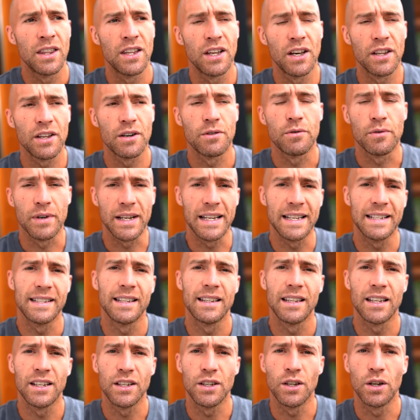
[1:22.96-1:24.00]
The other
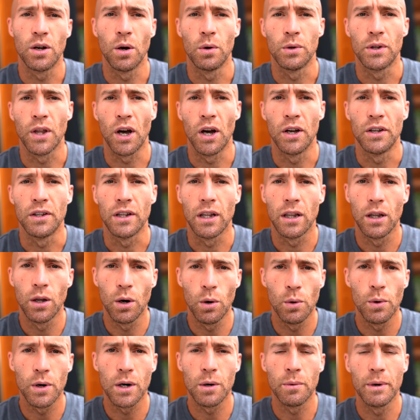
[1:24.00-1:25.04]
reason that you go down
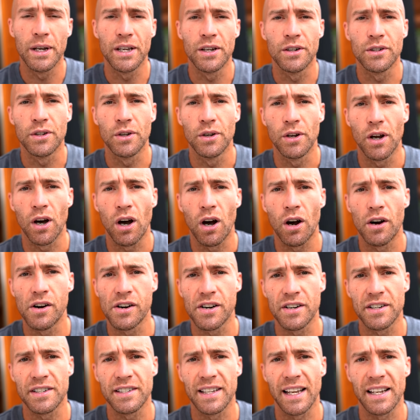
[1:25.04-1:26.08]
lower when you're doing a
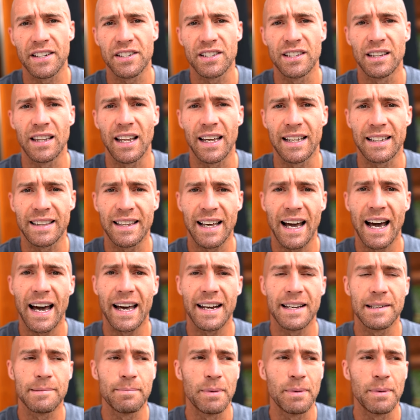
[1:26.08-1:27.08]
harder session like that is